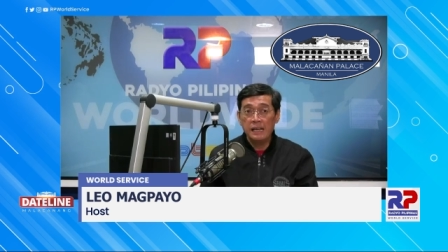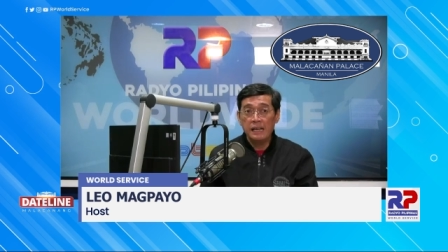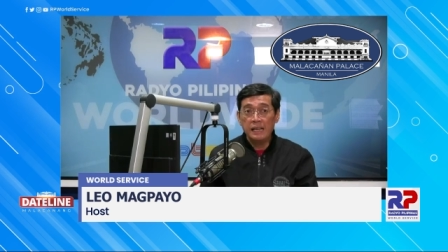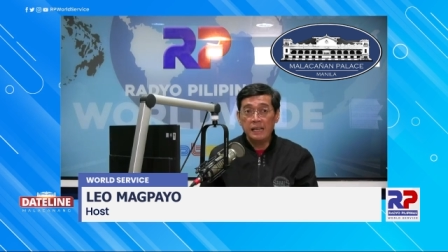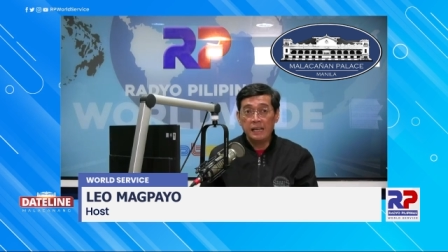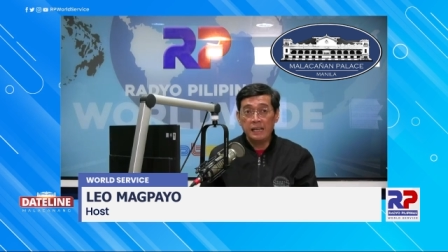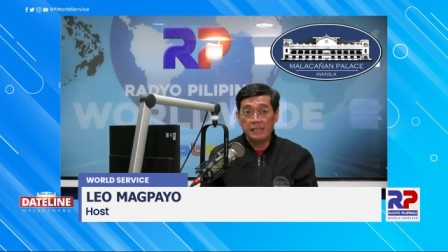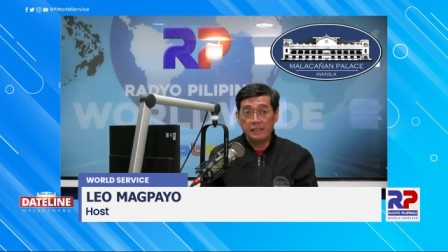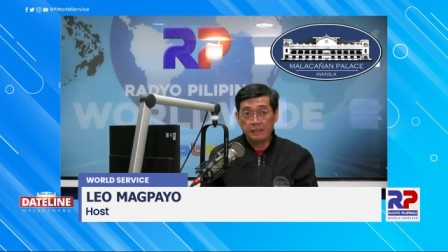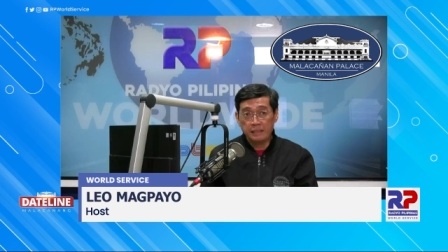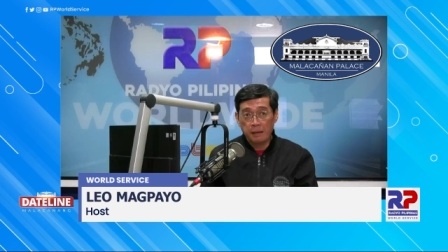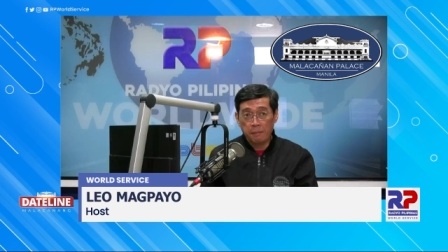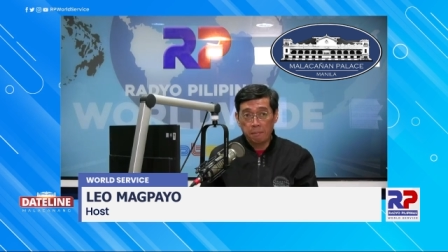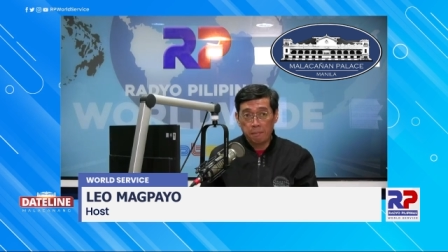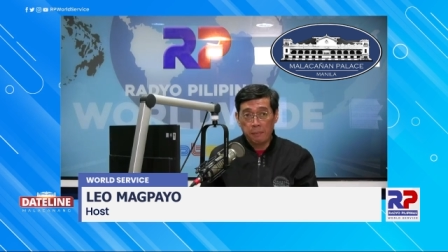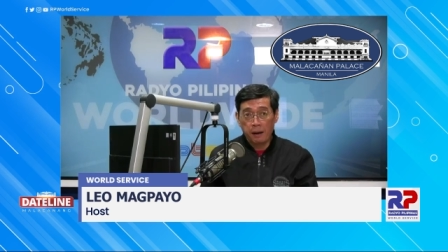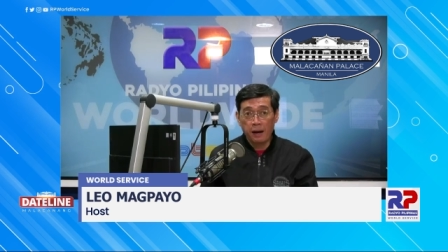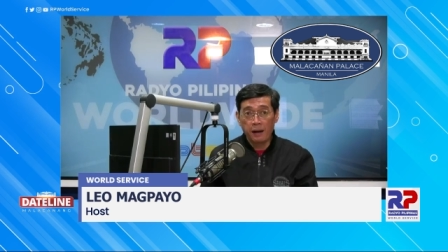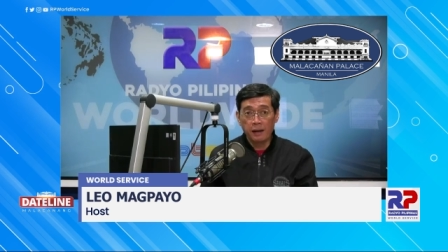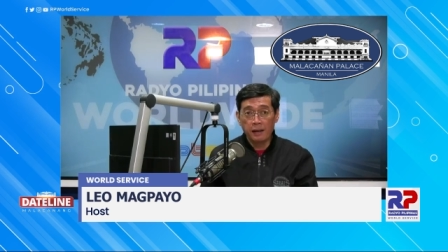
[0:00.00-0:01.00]
in
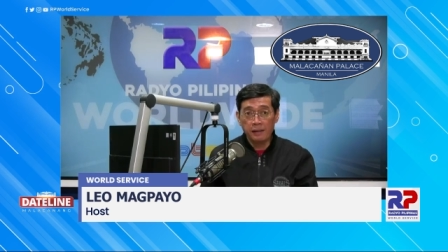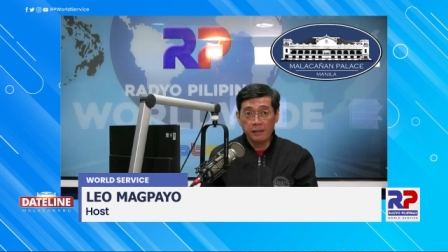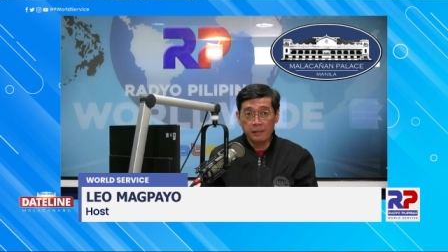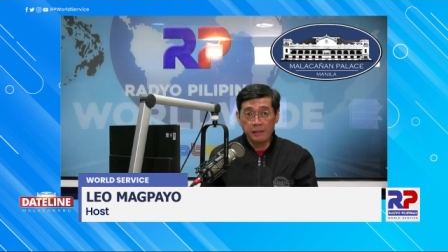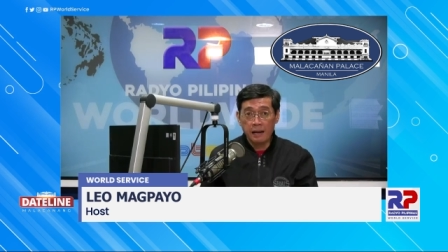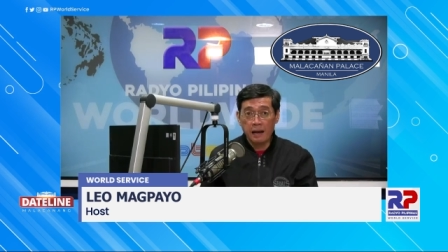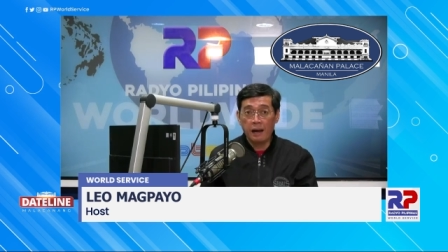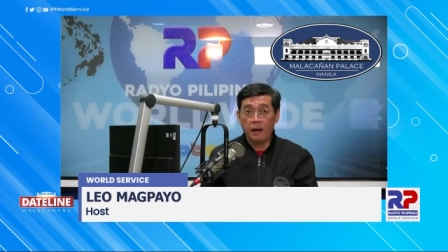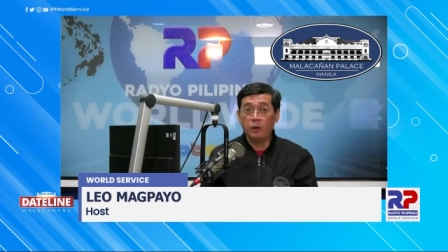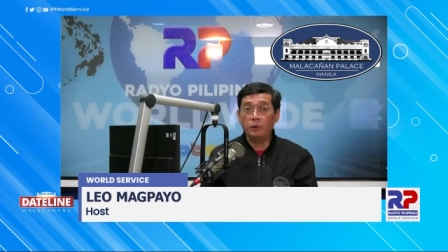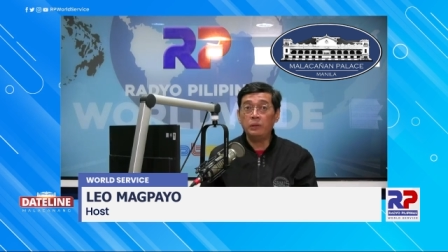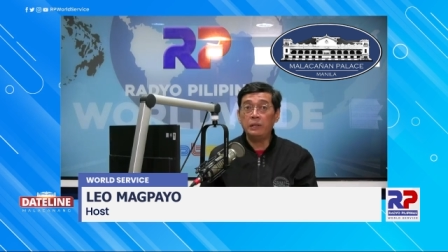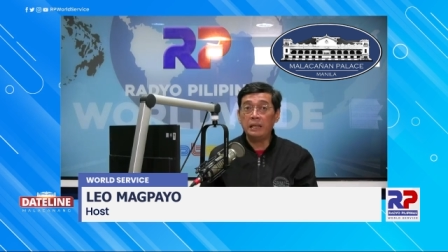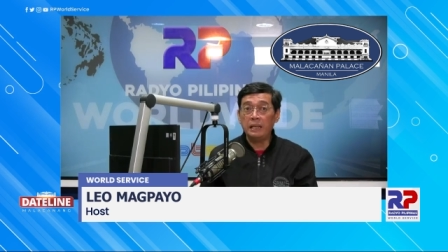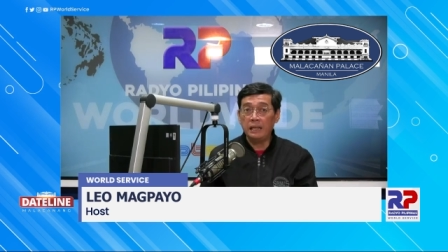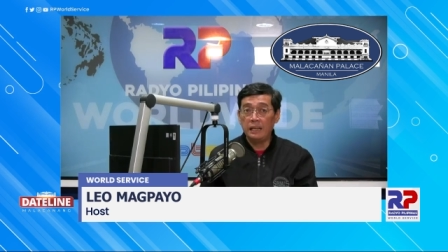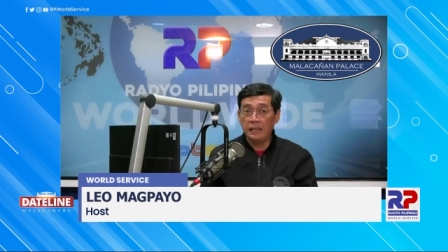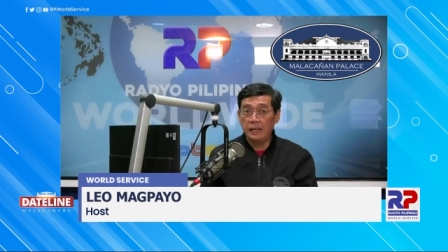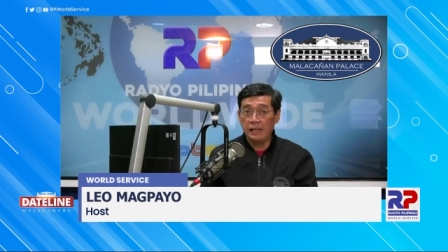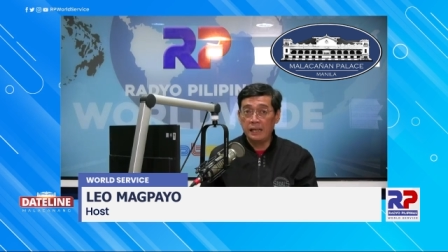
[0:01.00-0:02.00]
Tambacan Town,
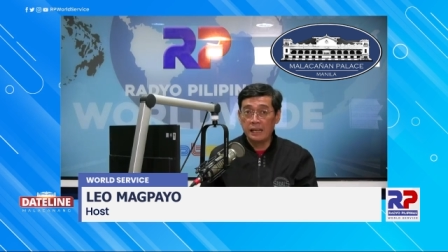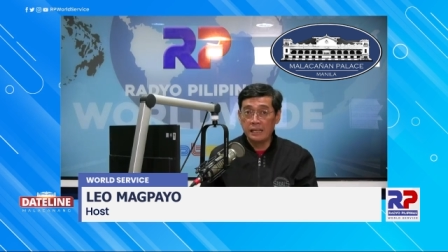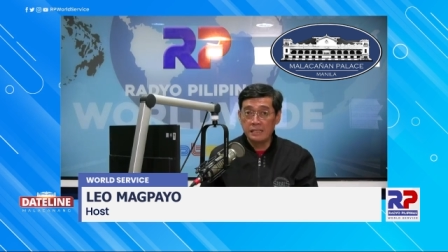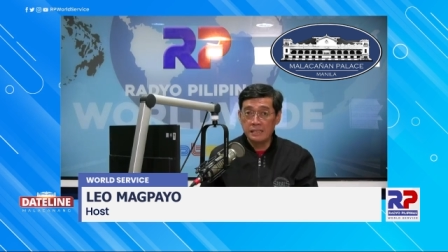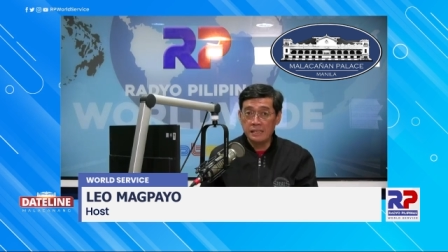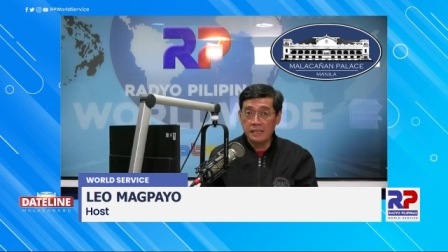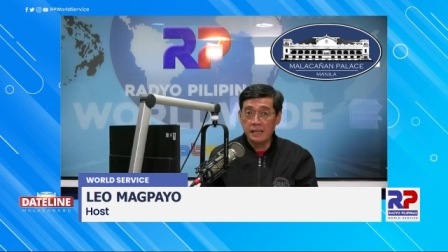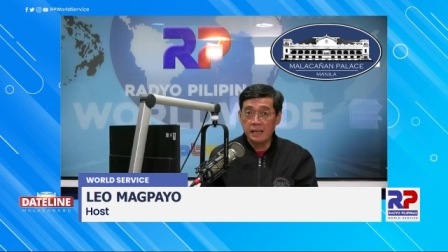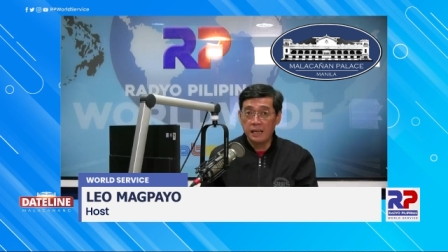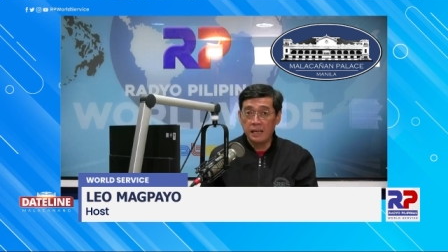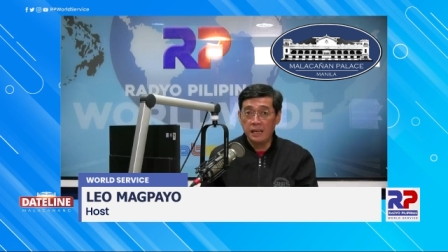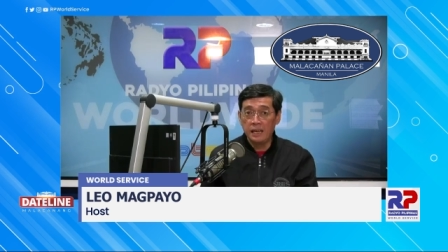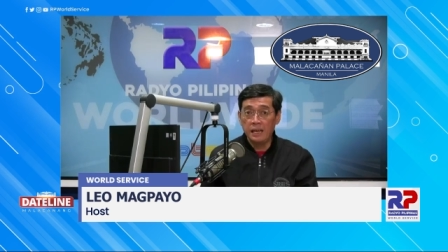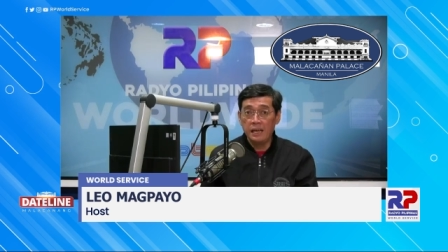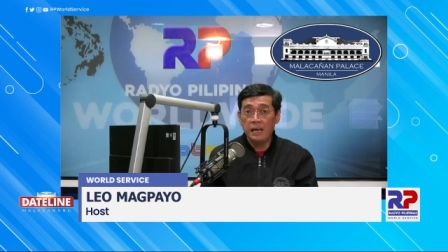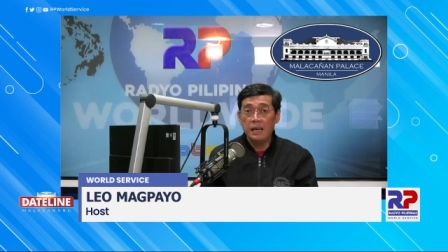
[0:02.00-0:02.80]
Iligan City,